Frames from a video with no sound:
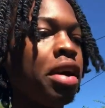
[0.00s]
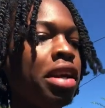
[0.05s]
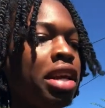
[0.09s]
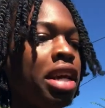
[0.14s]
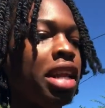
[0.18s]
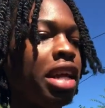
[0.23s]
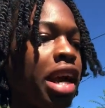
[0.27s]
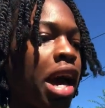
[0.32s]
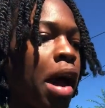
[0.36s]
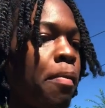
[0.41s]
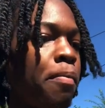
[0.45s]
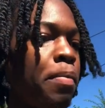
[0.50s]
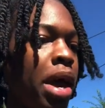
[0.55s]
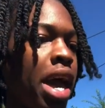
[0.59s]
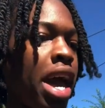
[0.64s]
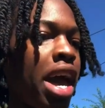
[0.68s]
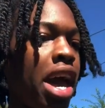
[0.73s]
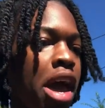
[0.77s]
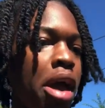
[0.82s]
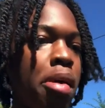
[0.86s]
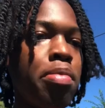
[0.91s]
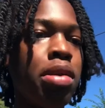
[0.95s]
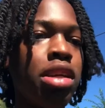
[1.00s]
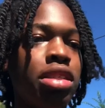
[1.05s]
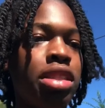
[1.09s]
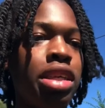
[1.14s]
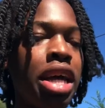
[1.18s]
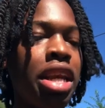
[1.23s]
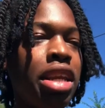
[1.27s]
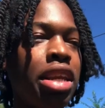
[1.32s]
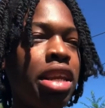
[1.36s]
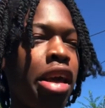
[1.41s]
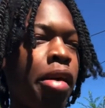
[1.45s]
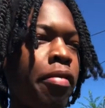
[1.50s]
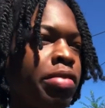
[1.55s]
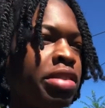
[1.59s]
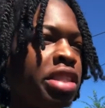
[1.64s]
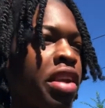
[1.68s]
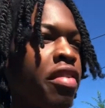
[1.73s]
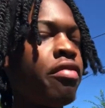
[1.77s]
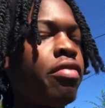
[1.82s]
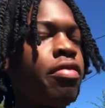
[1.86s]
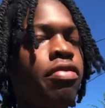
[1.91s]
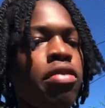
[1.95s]
either got bad habits that was
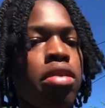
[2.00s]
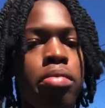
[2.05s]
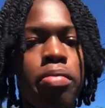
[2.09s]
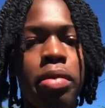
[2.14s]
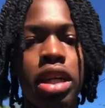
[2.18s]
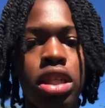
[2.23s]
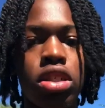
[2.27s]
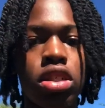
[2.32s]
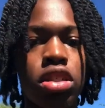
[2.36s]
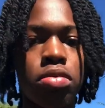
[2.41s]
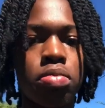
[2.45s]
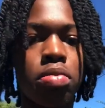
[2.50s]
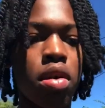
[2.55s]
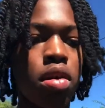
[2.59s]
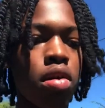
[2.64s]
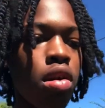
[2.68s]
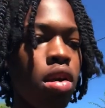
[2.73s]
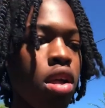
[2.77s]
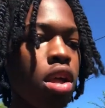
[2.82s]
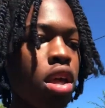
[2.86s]
given from the matrix, bro.